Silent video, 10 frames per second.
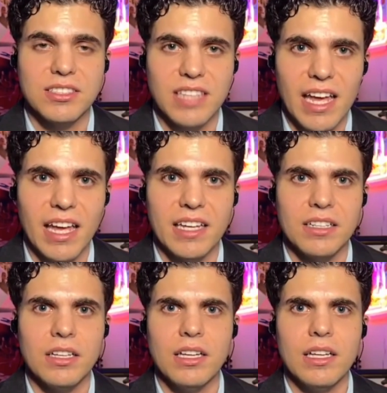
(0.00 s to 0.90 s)

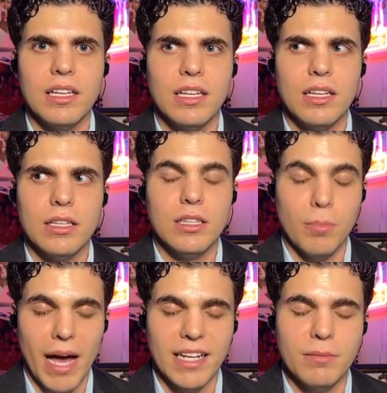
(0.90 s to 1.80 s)
saying
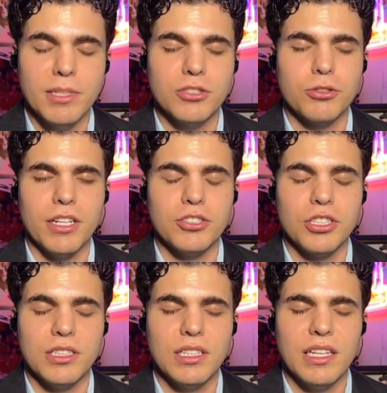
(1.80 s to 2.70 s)
the Biden
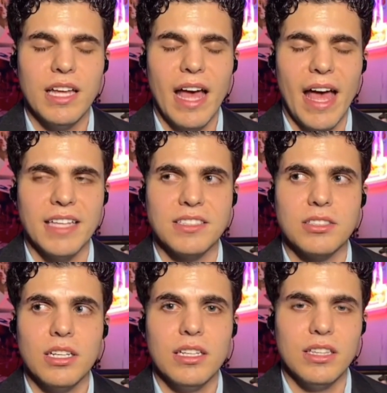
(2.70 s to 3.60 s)
administration
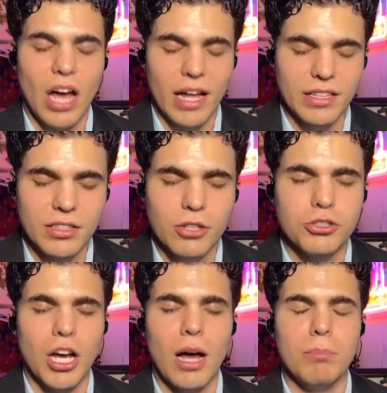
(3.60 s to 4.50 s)
has not done their
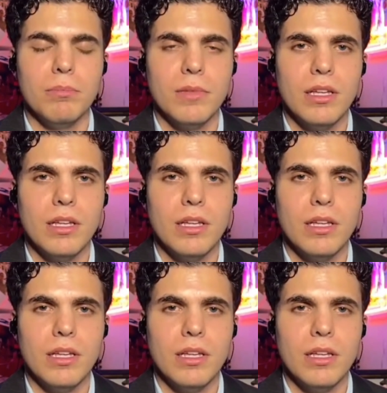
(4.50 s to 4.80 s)
job.